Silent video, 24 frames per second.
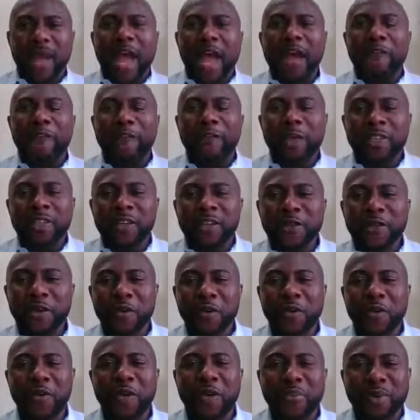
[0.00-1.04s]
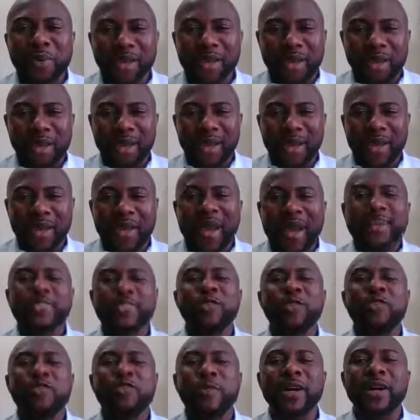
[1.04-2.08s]
And for those of you who know me, as
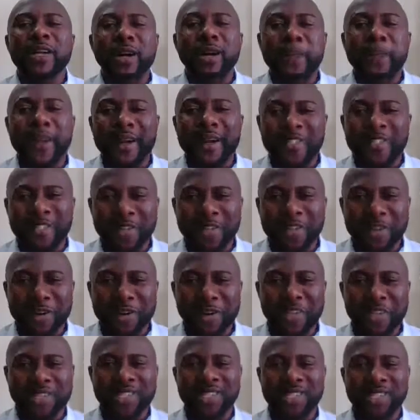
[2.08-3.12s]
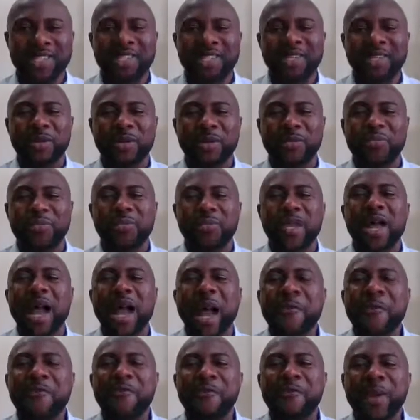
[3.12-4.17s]
a human capacity coach,
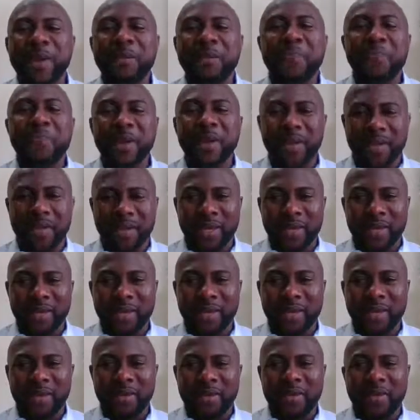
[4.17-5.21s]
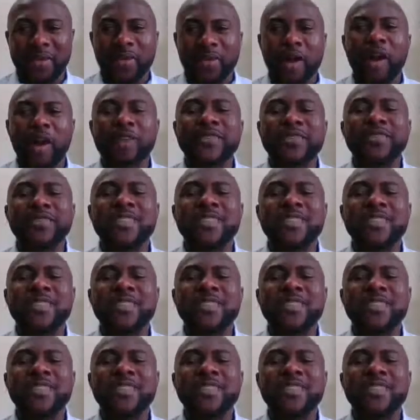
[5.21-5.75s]
I'm very big on